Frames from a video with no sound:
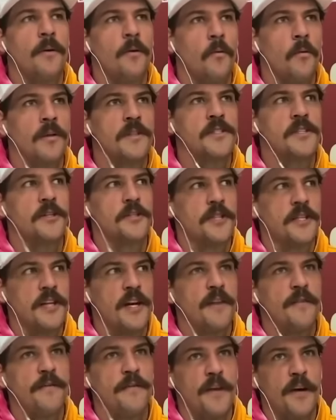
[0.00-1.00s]
But once there's
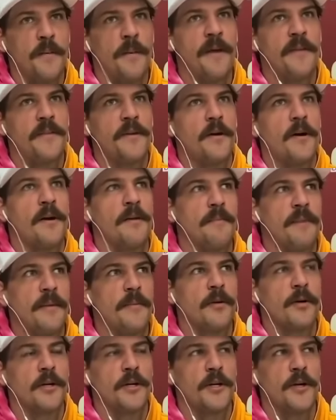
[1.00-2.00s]
enough film out there on him,
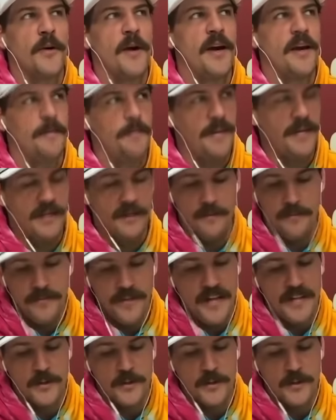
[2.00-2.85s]
people are going to know how to beat him.